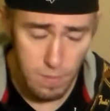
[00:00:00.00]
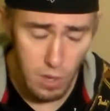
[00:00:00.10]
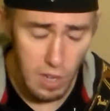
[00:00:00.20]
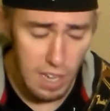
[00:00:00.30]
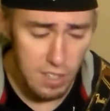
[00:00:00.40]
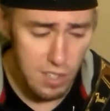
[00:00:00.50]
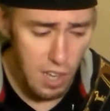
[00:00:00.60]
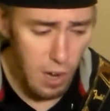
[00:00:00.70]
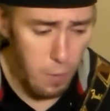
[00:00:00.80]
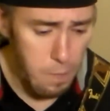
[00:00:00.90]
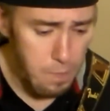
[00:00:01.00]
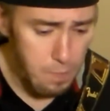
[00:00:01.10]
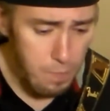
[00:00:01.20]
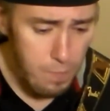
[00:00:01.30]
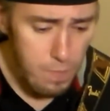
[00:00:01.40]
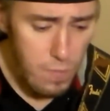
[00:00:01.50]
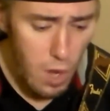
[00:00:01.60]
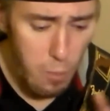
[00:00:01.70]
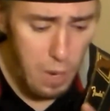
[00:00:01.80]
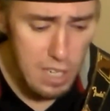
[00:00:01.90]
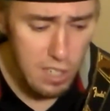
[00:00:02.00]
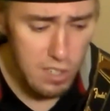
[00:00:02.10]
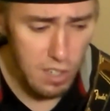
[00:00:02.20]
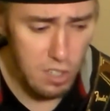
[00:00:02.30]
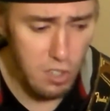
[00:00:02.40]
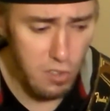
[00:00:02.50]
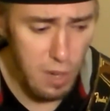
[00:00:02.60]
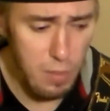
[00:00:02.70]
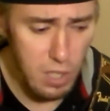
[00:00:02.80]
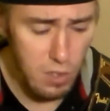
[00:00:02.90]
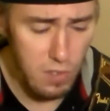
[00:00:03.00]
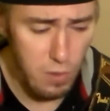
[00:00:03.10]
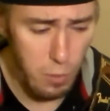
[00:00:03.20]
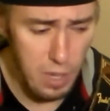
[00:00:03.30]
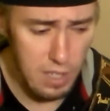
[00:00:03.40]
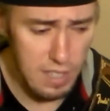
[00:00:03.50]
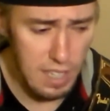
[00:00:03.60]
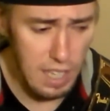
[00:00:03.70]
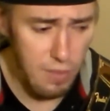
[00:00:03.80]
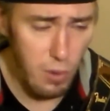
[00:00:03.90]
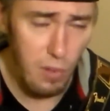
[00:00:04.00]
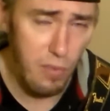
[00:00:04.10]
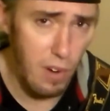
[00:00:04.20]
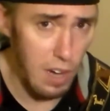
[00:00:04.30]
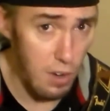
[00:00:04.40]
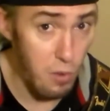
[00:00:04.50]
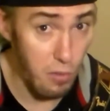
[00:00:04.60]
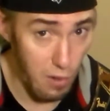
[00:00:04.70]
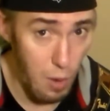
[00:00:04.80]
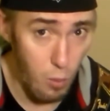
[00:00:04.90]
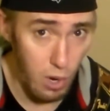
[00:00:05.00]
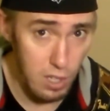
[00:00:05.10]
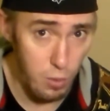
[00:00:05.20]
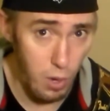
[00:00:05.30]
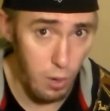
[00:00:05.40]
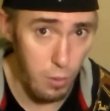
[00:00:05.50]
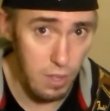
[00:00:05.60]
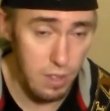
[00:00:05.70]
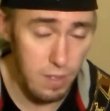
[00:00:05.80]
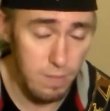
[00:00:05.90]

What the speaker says: Okay, so arpeggios are extremely useful because they give you a new framework to work with.